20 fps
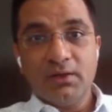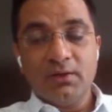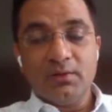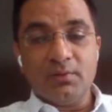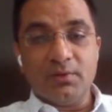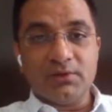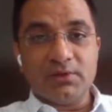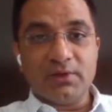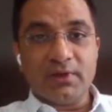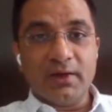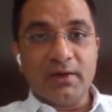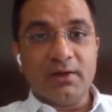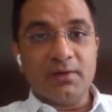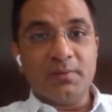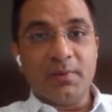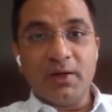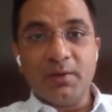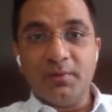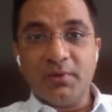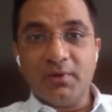because the candidate
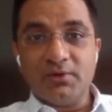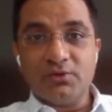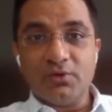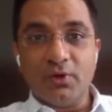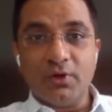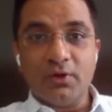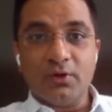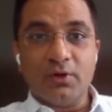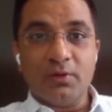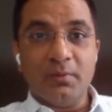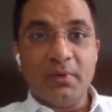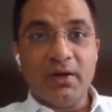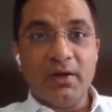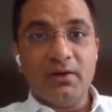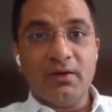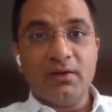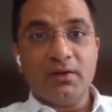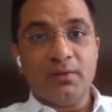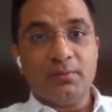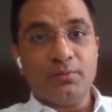might be joining on a
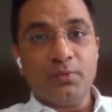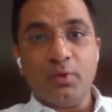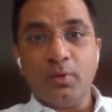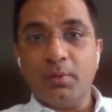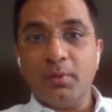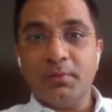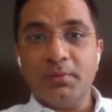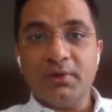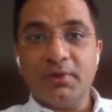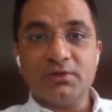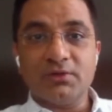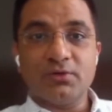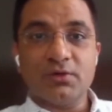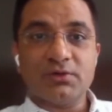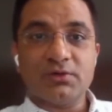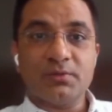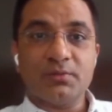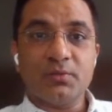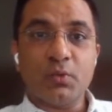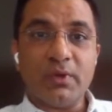Monday and probably he's
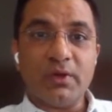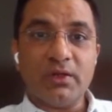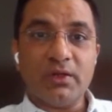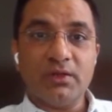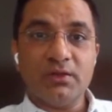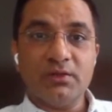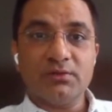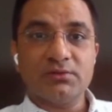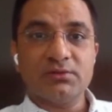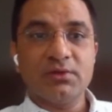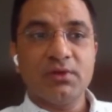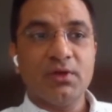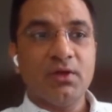got some queries,